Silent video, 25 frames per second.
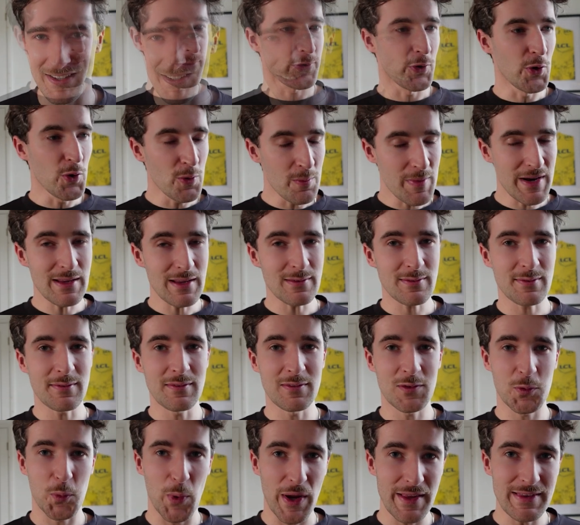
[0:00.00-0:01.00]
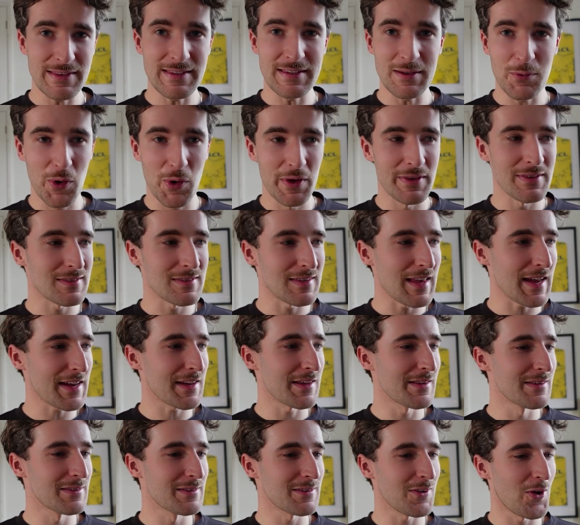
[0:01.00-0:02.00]
2 minutes and 21
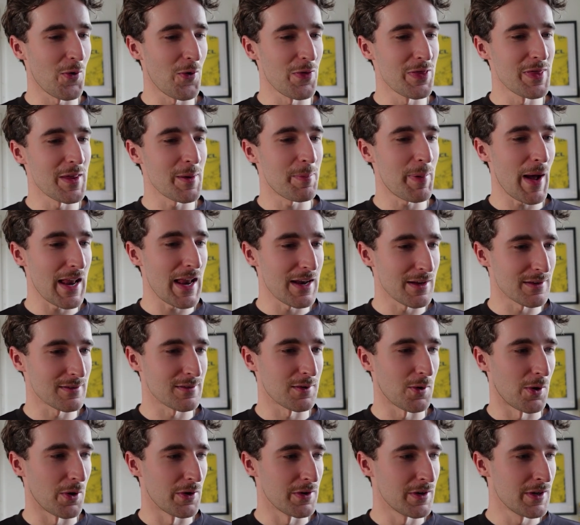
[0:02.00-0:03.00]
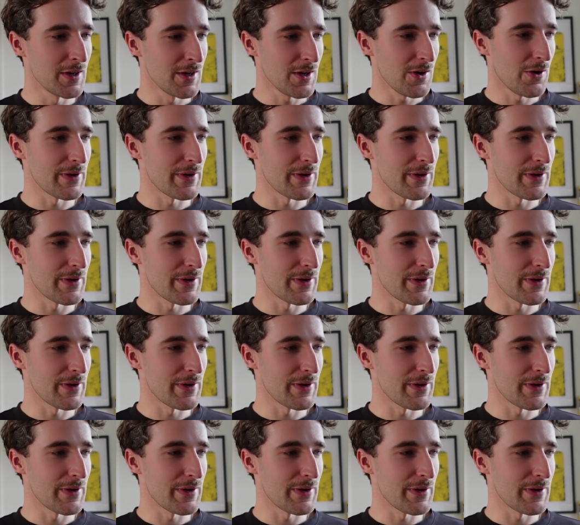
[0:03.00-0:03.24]
seconds on the peloton,